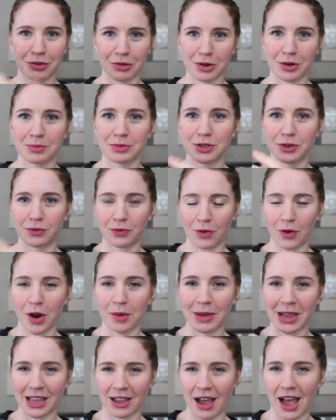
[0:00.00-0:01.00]
the group to
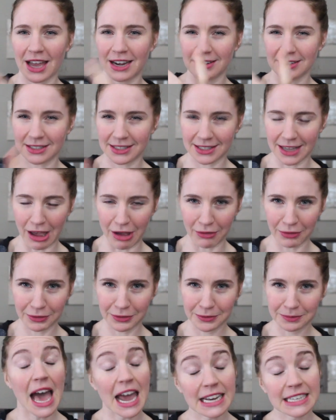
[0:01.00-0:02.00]
form and guide itself.
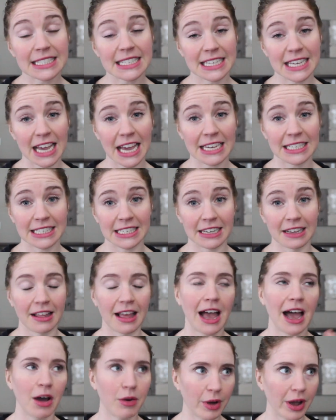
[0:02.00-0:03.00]
That is the
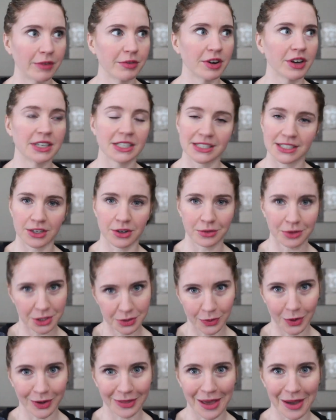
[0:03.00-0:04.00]
ideal. However, it doesn't
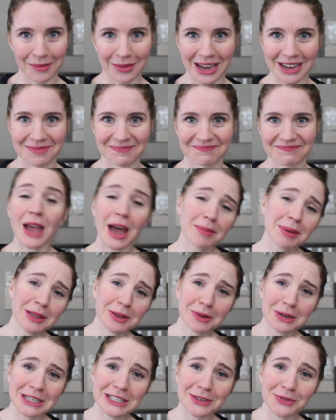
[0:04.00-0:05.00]
always work that way. So we have
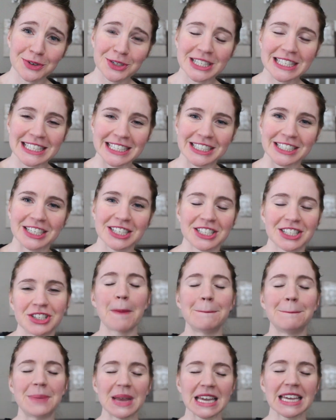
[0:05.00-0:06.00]
been learning different skills.
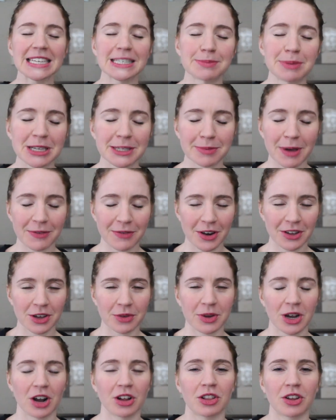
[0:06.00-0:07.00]
The biggest piece by
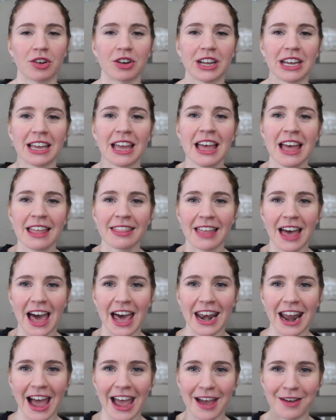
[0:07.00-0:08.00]
far that we are learning
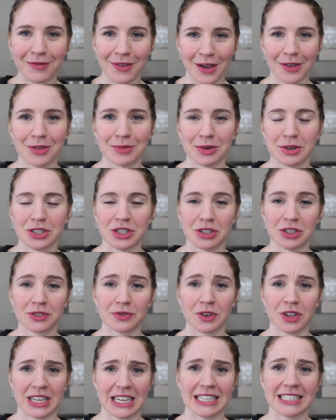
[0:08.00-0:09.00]
that I have found the most
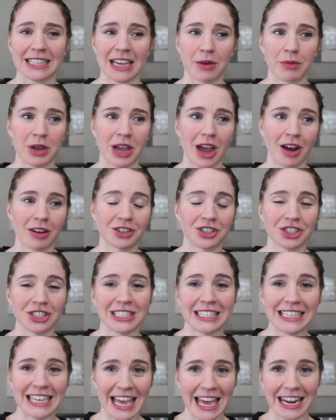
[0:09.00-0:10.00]
useful is that we are
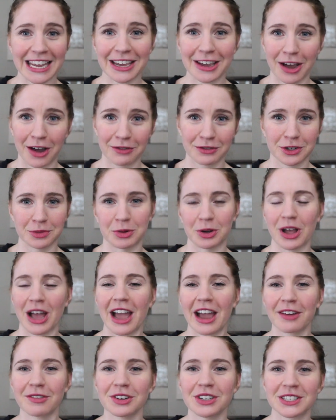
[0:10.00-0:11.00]
just getting
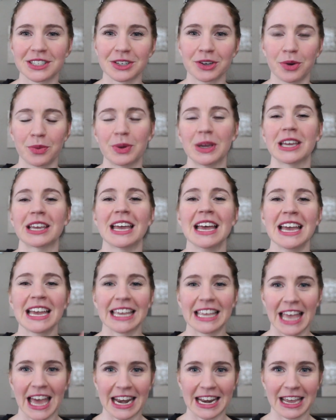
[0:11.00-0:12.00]
comfortable every single week,
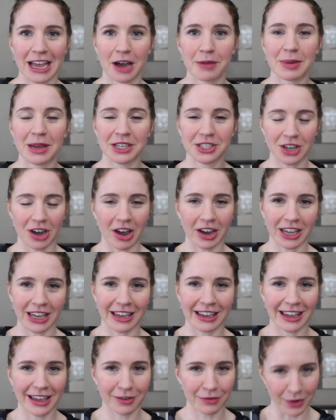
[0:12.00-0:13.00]
getting up and
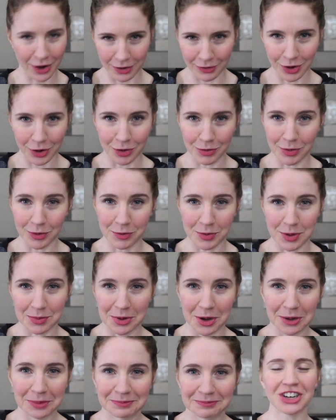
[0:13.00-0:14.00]
talking in front of a group of
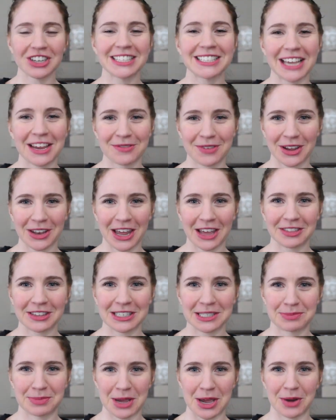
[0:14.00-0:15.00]
people. Jerry Seinfeld
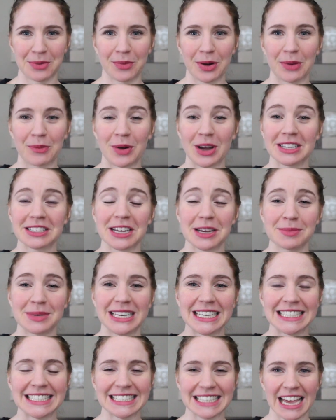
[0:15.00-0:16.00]
had this bit where one
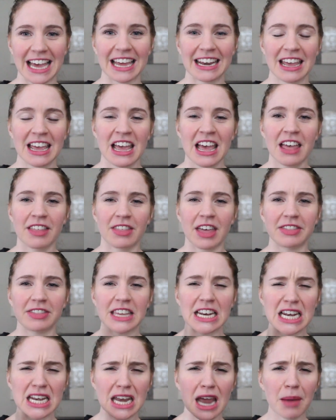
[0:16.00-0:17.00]
time he said
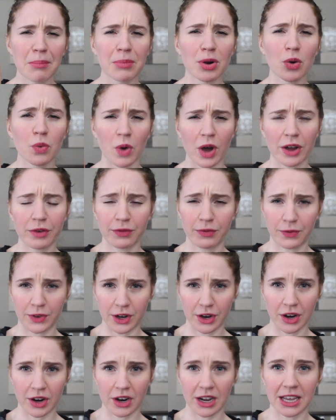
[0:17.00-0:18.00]
that the number one
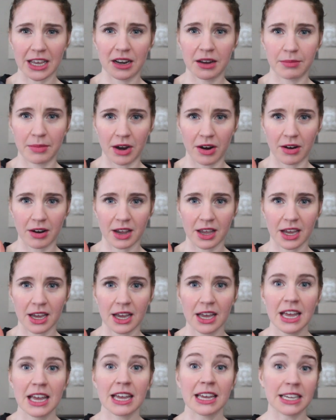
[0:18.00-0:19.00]
fear in
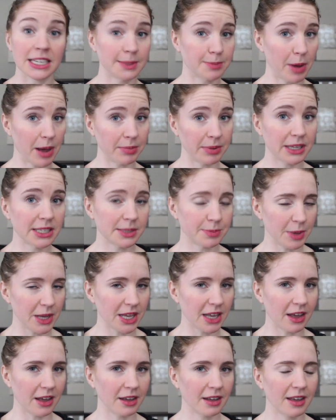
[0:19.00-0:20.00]
America is public
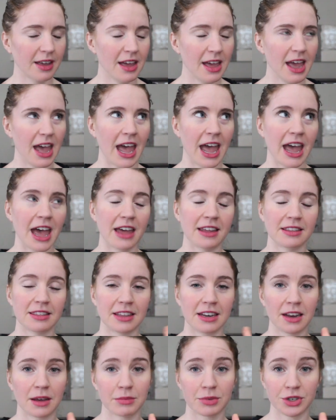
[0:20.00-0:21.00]
speaking,
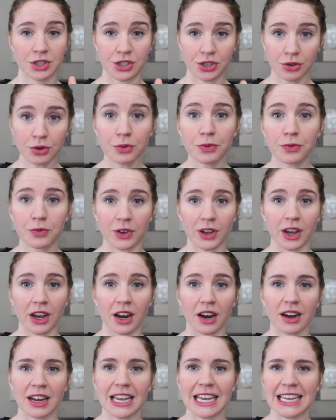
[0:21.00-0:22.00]
and the number two
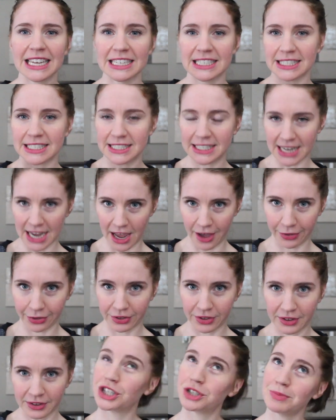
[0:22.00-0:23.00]
fear is death,
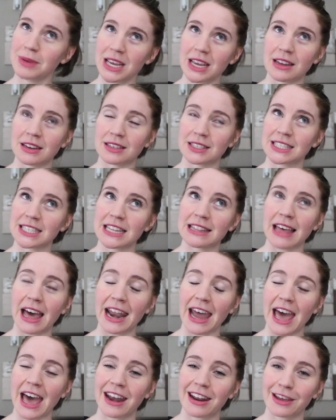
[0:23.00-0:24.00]
which means
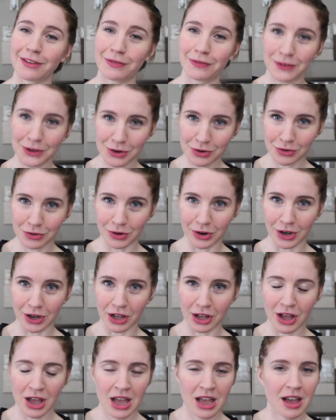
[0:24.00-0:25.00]
that at a
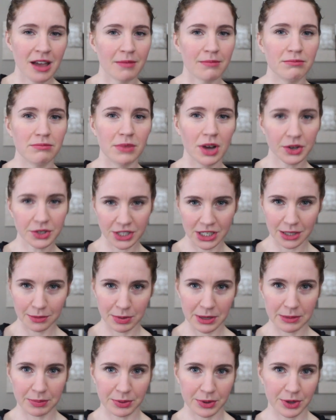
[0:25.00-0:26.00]
funeral, most of
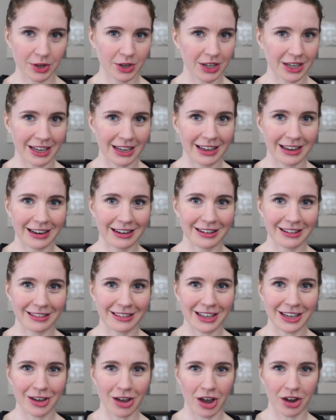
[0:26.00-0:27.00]
the people in
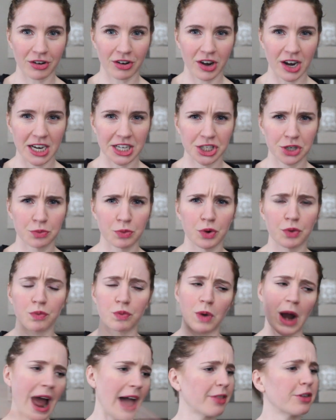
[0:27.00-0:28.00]
the congregation
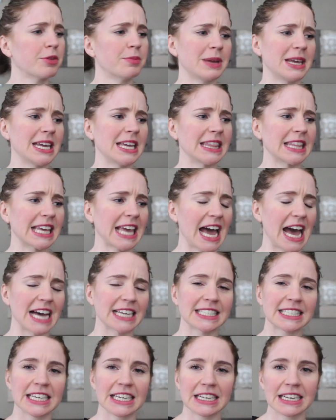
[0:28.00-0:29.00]
would rather be in the
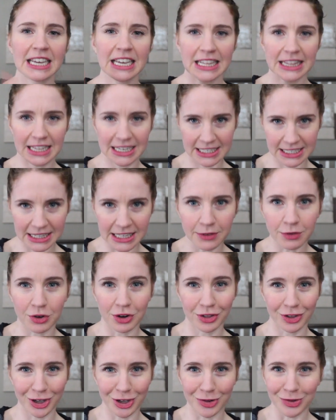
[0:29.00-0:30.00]
casket than
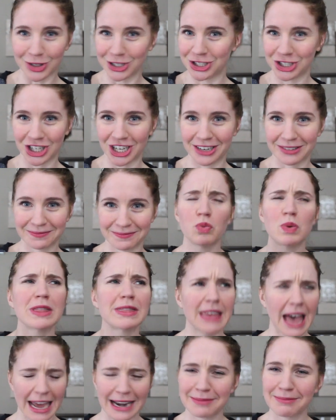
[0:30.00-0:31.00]
delivering the eulogy. So
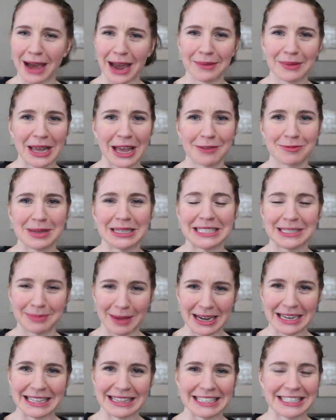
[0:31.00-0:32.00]
with that in mind, we have been
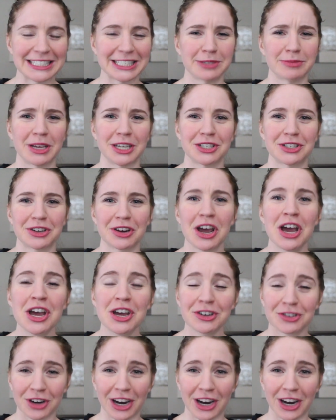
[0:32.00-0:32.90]
spending this semester